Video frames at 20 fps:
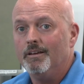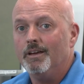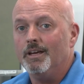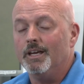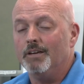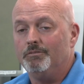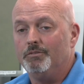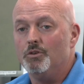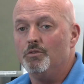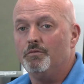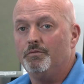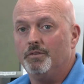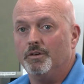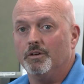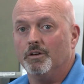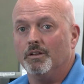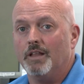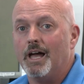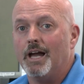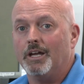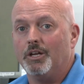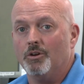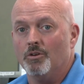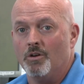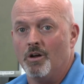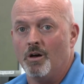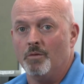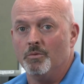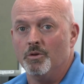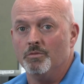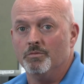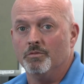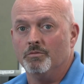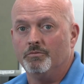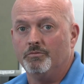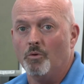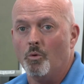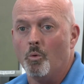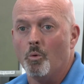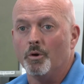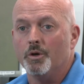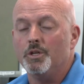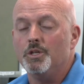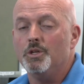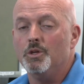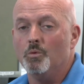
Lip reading: if you feel like you're not moving forward.